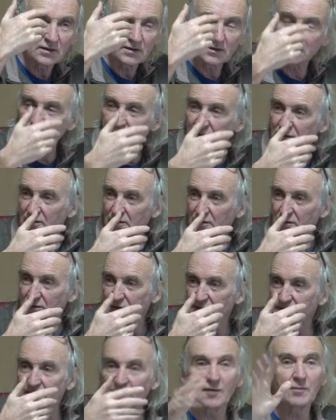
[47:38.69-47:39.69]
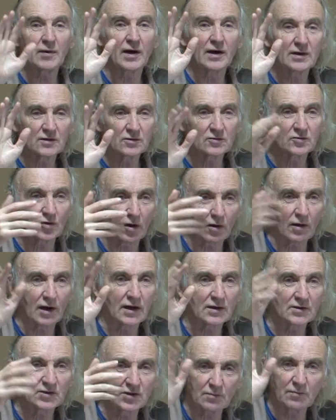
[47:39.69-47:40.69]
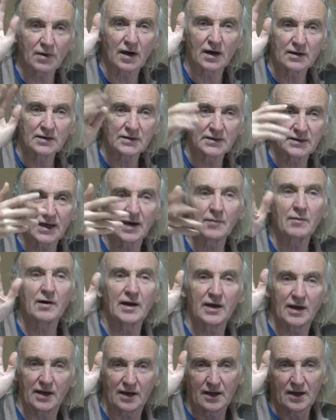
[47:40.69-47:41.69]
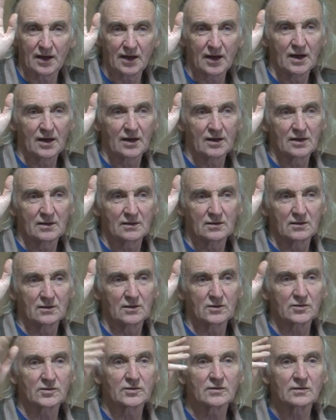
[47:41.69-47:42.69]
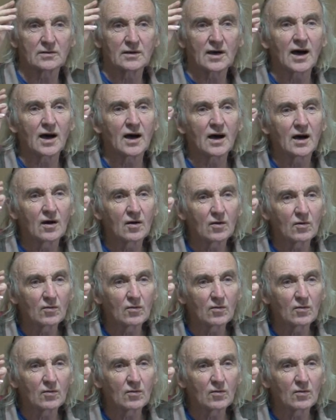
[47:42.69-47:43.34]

Ah, deba, doa, chimba, Re. Ah. Uh, ah.